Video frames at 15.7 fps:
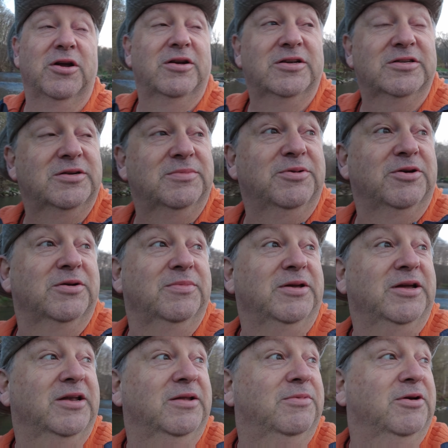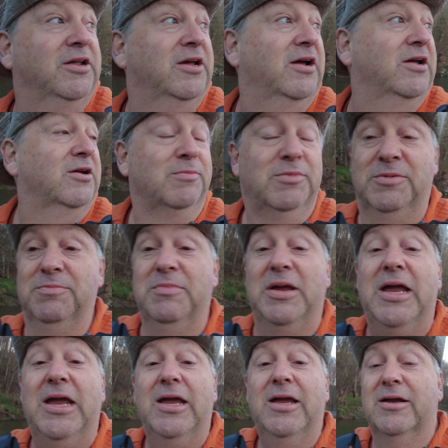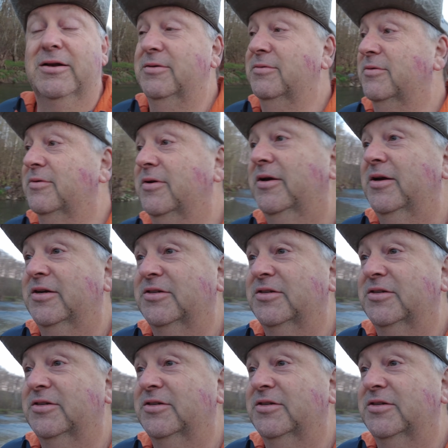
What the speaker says: it doesn't appear to be anybody out here but me and